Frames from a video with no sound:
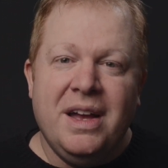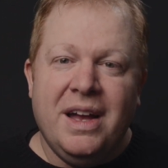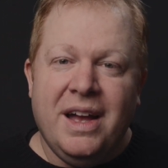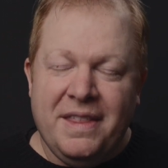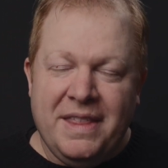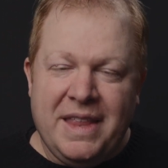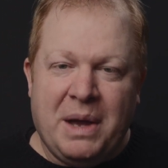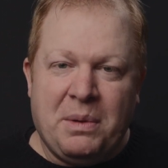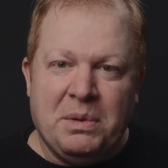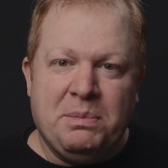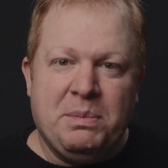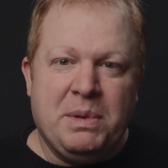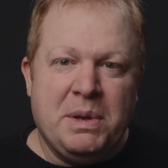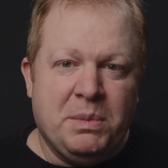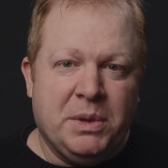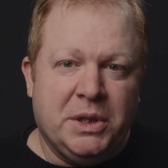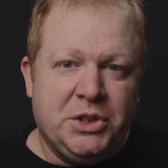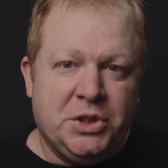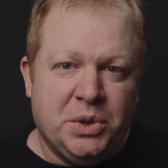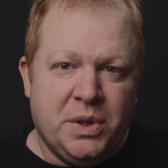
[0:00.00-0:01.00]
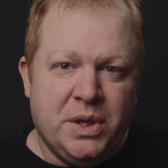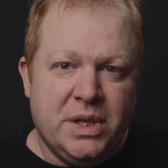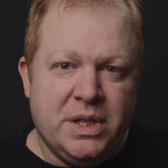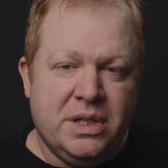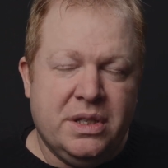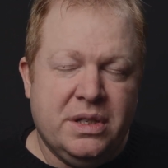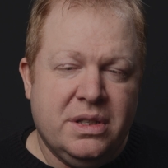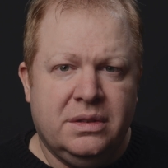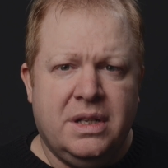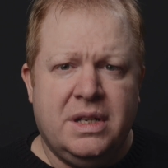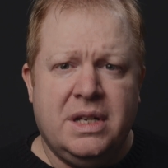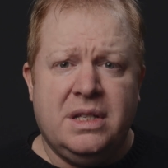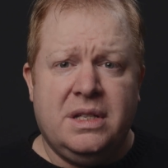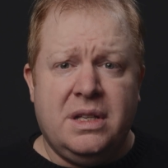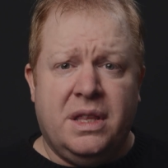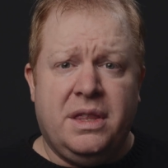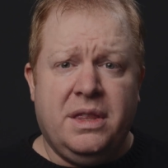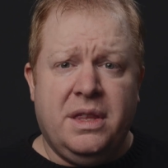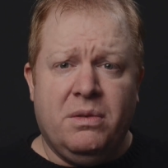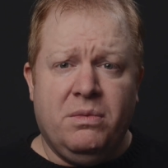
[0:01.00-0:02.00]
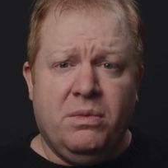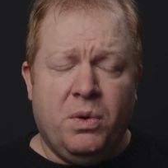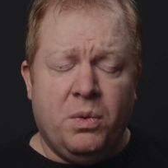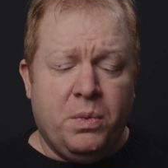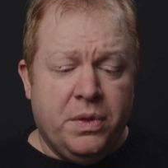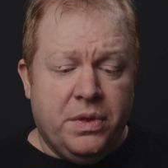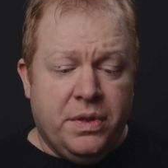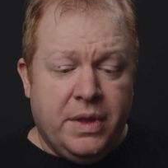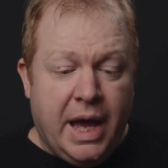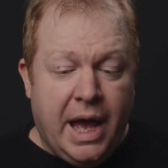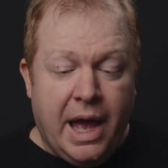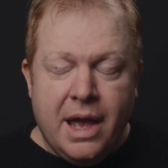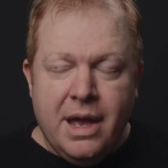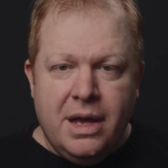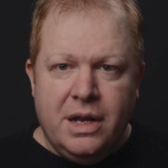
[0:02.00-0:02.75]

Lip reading: And that would be my choice. And there's nothing wrong with that.